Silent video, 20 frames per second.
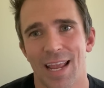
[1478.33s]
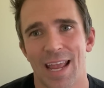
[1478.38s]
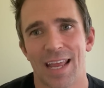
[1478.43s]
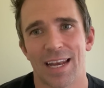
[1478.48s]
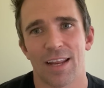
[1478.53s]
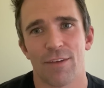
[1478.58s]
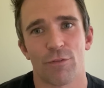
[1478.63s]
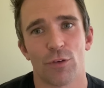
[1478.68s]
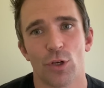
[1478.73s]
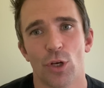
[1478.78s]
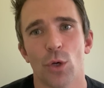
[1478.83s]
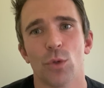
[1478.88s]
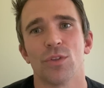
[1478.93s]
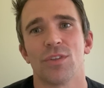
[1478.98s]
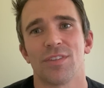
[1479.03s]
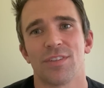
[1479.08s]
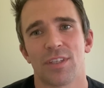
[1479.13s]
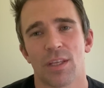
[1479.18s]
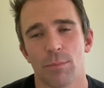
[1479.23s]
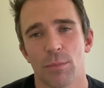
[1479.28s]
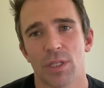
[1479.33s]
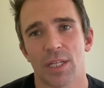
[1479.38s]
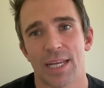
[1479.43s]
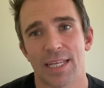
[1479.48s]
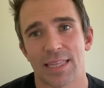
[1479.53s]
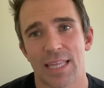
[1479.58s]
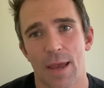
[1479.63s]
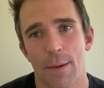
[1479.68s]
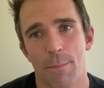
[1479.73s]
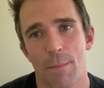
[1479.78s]
and if you don't
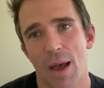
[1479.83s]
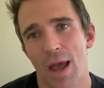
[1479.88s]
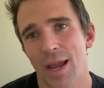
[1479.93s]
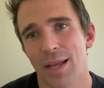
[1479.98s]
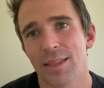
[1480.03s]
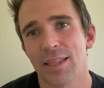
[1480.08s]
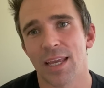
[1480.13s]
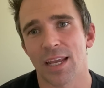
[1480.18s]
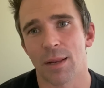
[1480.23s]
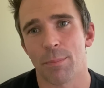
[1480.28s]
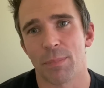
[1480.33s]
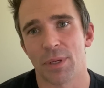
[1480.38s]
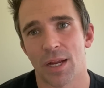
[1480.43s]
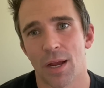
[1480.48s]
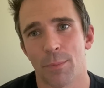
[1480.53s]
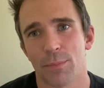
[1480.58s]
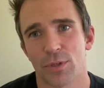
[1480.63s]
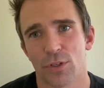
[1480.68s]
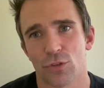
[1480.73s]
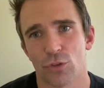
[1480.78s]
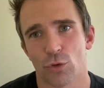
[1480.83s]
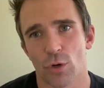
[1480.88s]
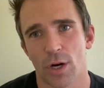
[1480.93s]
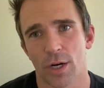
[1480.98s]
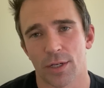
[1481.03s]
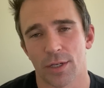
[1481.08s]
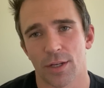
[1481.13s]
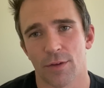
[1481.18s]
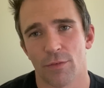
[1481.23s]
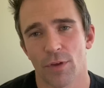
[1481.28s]
stimulate that mind, they can become
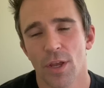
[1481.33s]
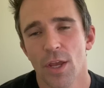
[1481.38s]
destructive.